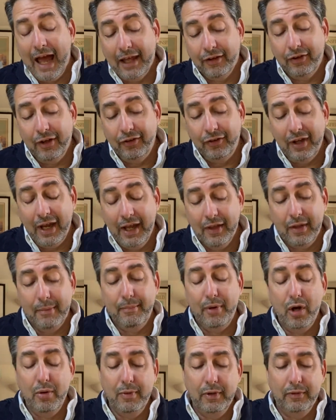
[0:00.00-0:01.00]
As I say, at the
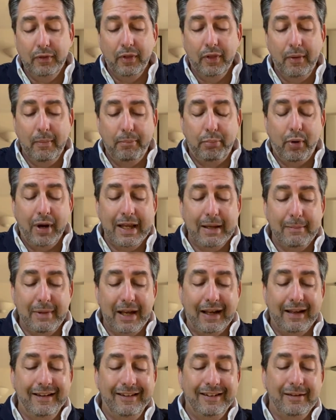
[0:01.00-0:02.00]
moment, the brake
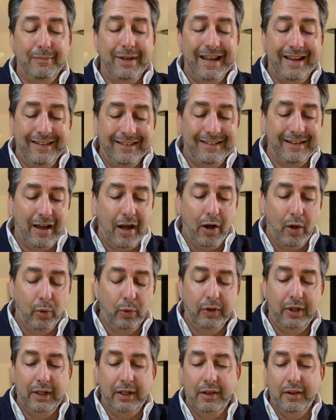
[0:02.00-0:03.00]
mechanism isn't
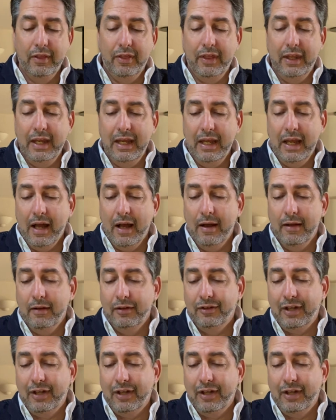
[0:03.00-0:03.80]
holding the